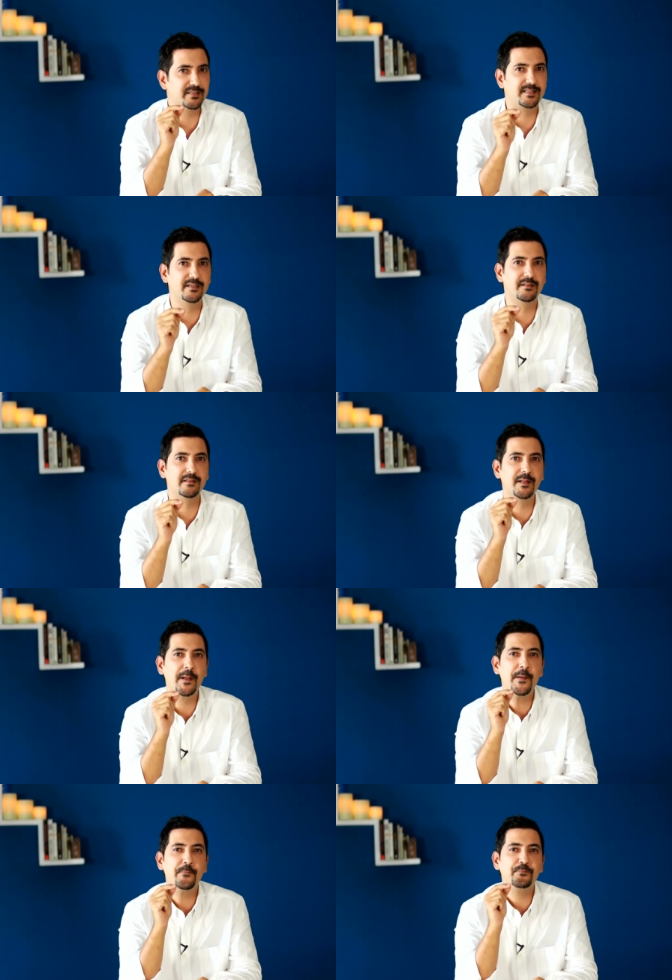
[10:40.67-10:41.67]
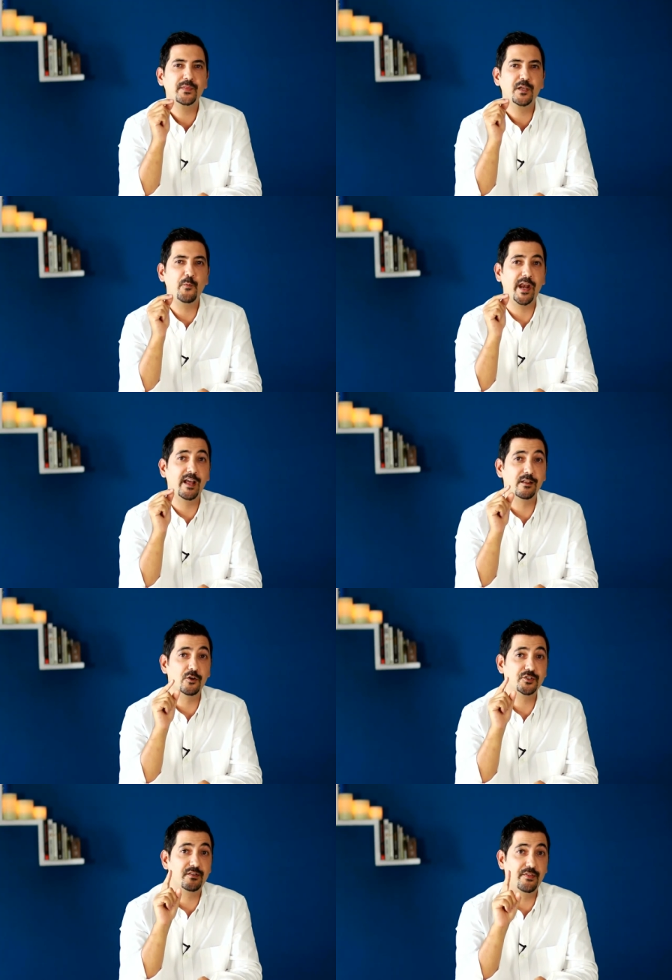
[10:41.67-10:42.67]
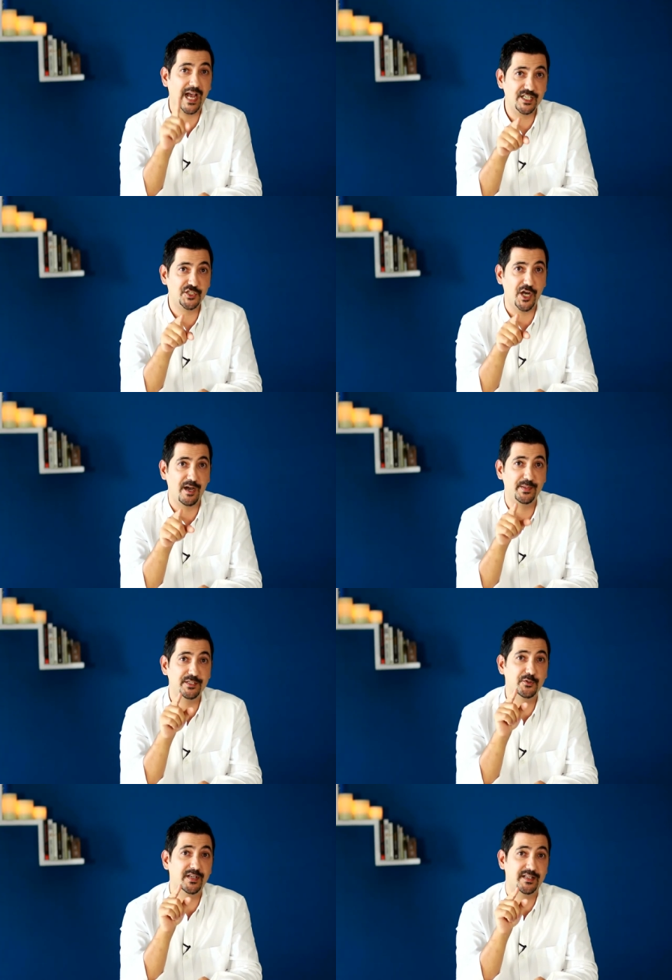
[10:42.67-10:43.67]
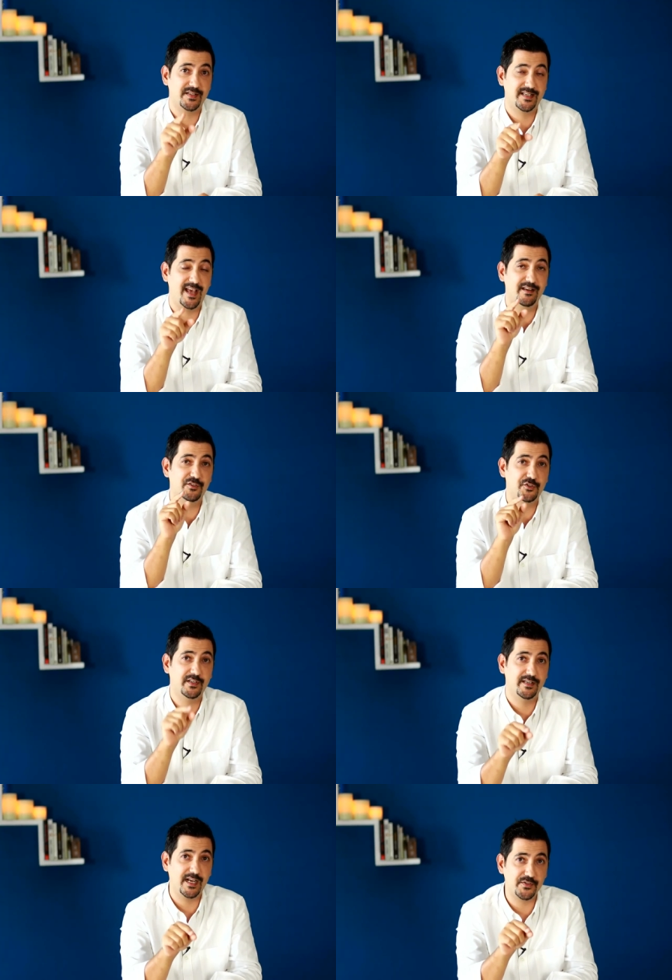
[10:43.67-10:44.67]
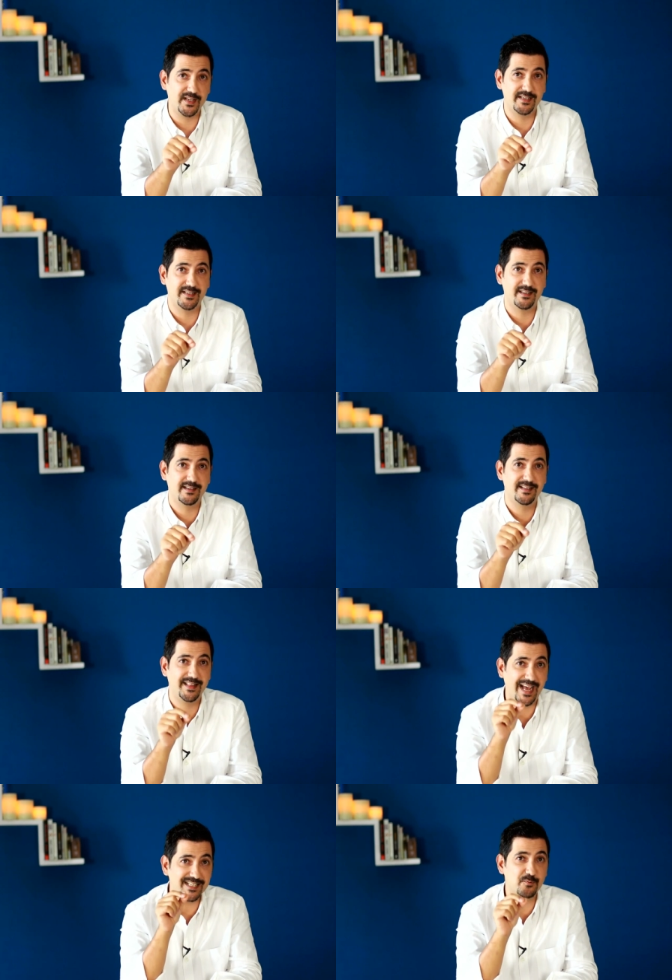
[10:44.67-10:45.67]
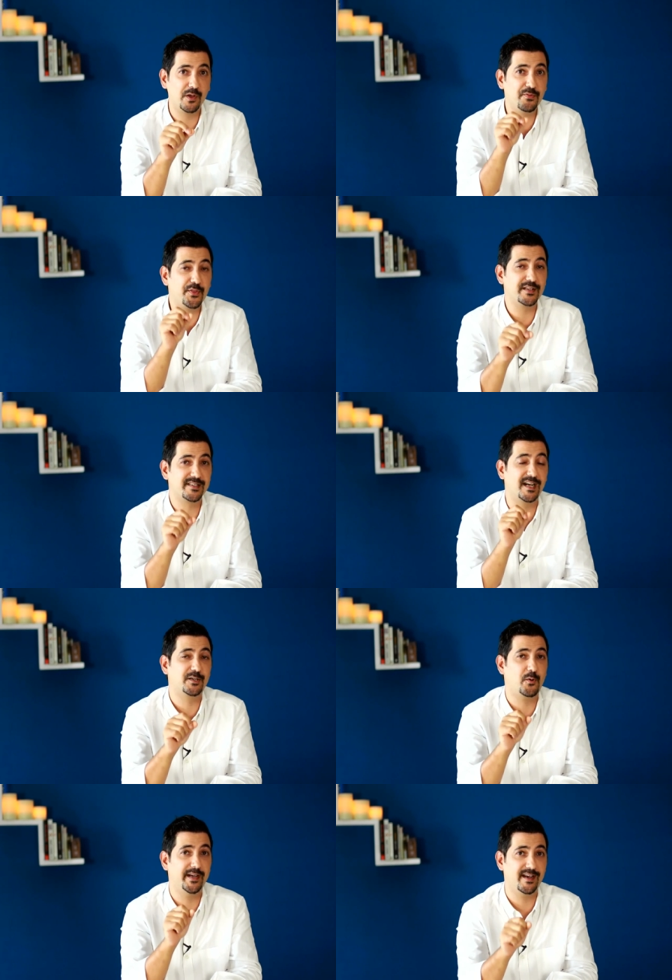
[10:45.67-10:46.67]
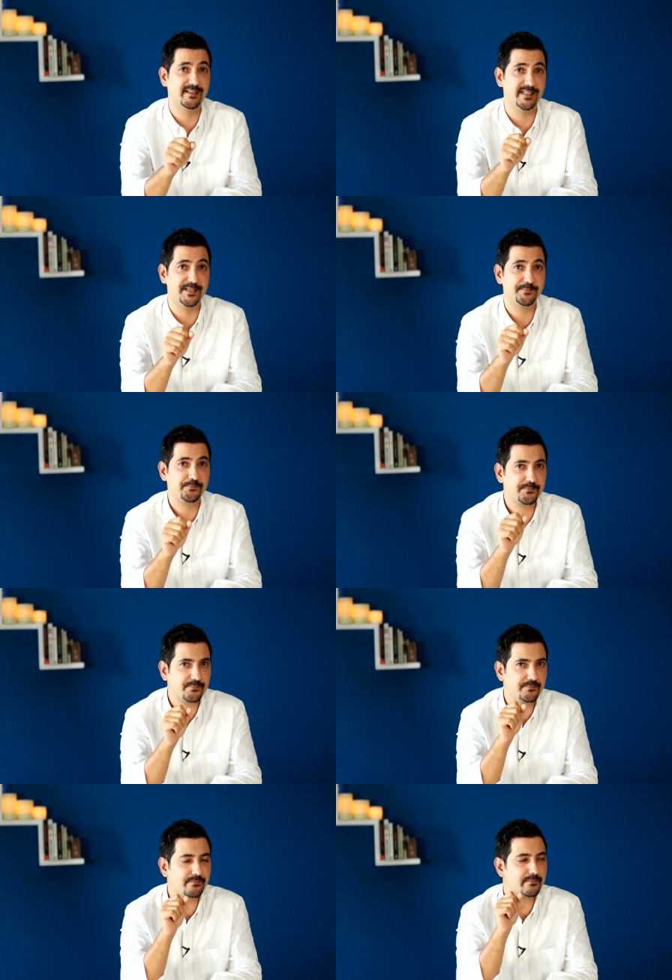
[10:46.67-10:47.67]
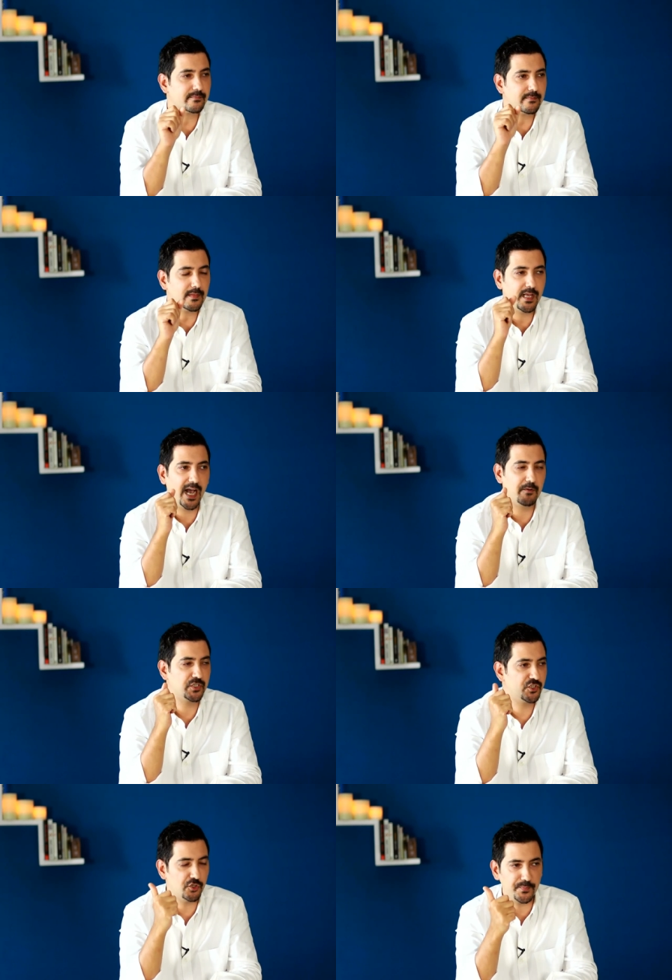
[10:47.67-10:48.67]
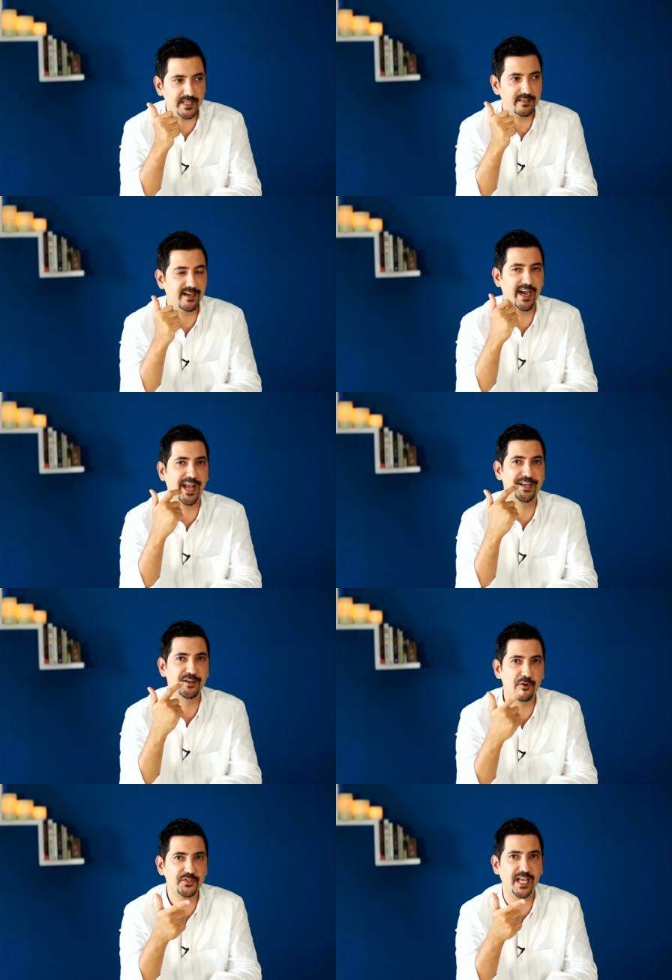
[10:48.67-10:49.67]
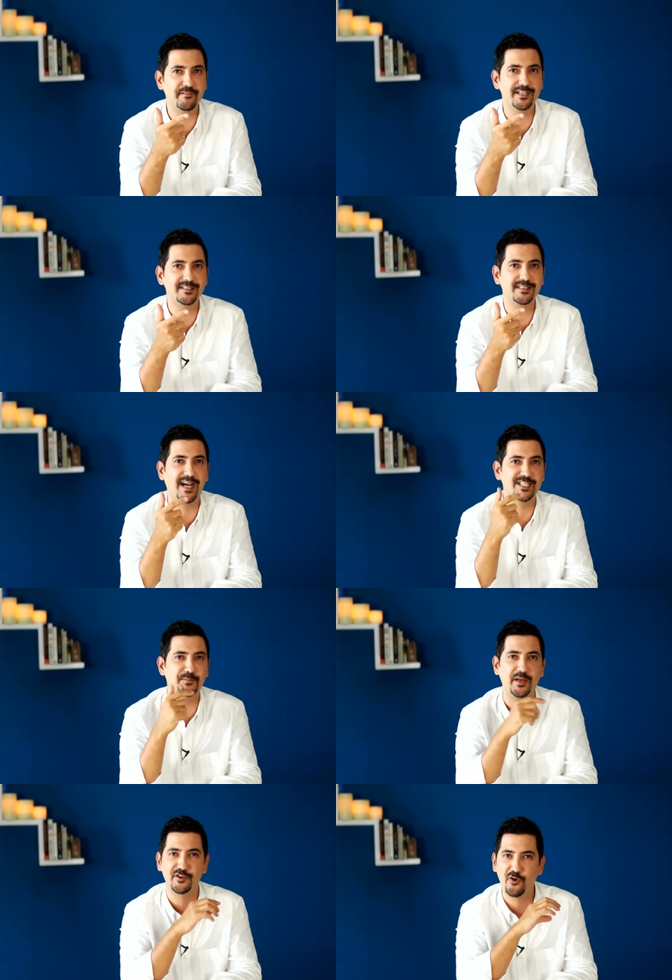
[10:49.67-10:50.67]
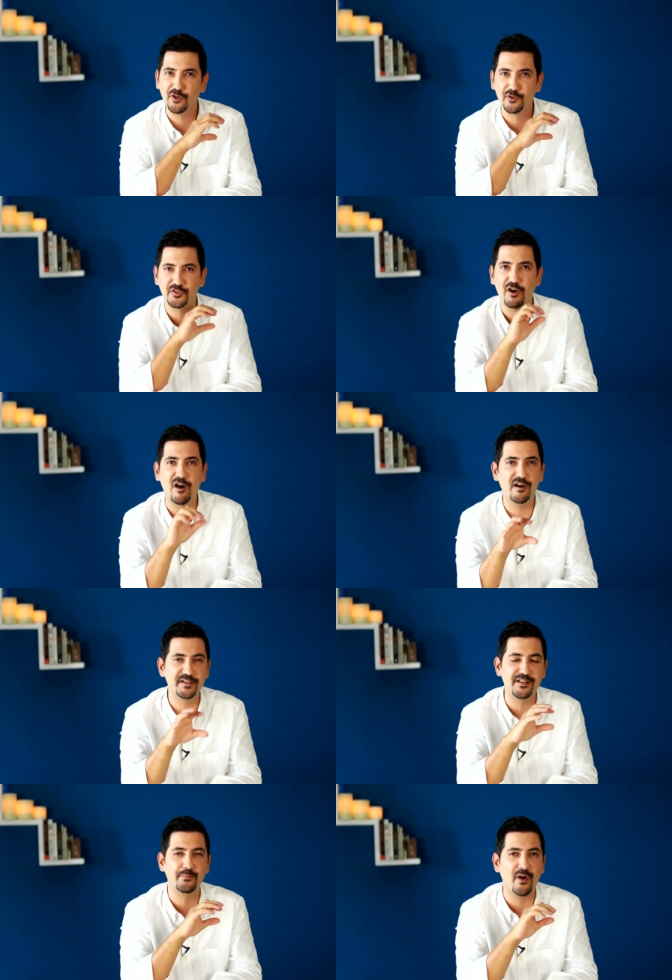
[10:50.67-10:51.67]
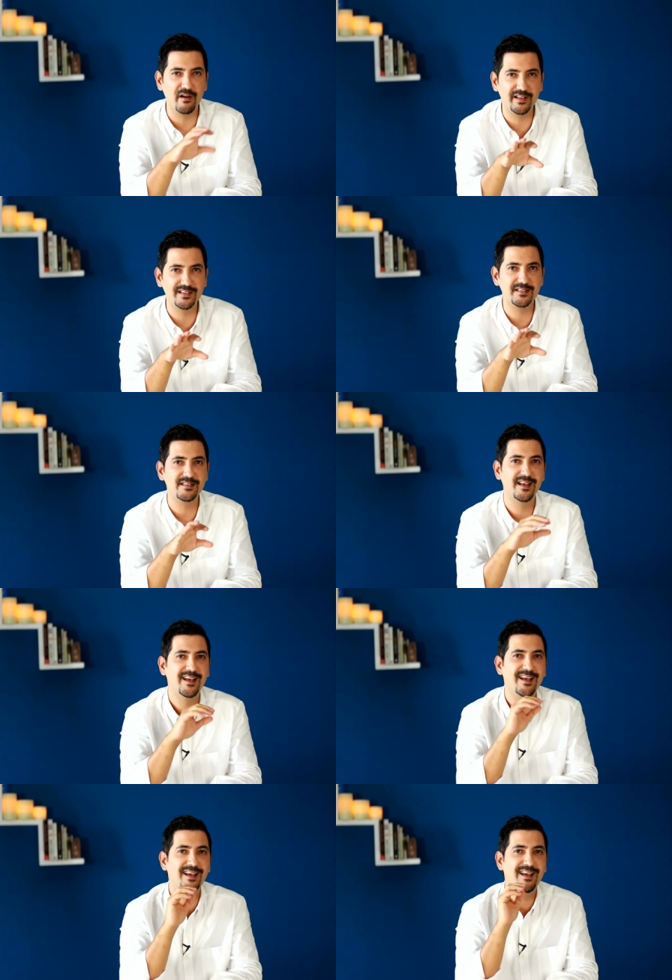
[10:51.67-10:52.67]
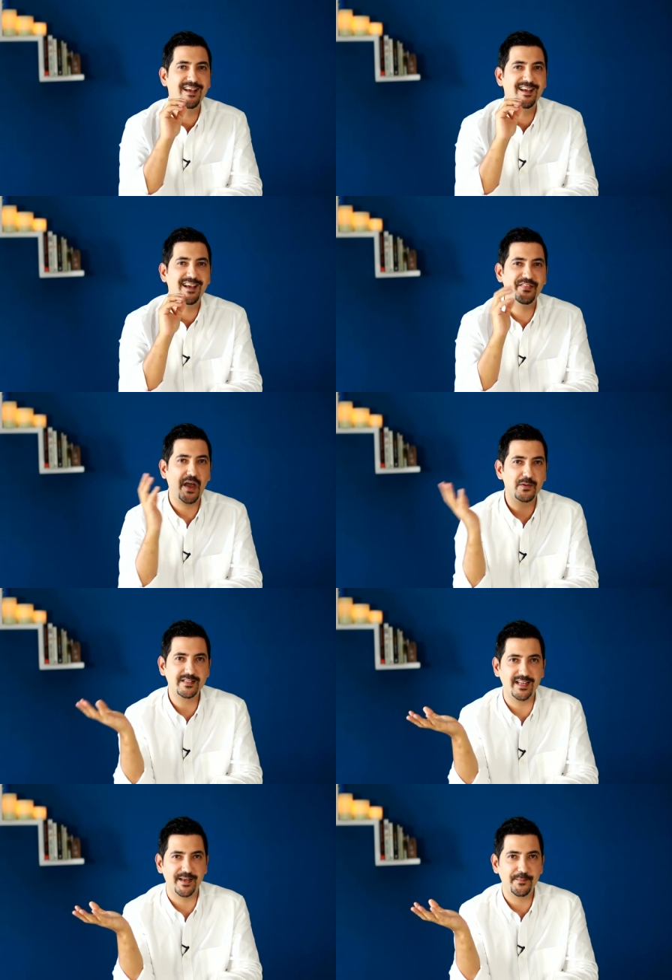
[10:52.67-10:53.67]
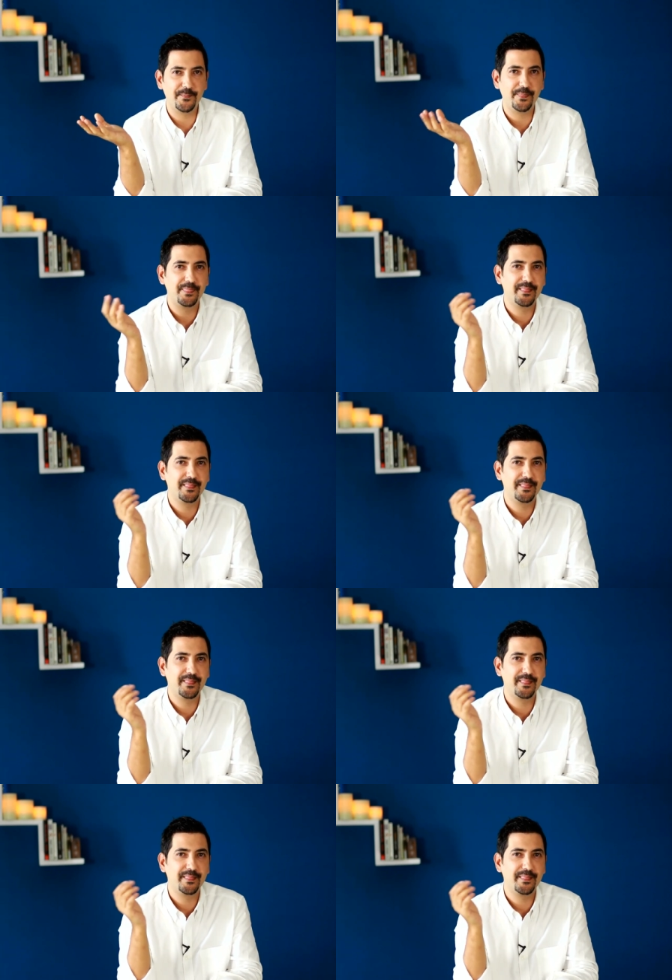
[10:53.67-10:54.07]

until when I lost that job in two thousand ten during downsizing. That's when things got quite ugly. I was stupid. I had no savings. I spent it all on cars and parties. And that was it.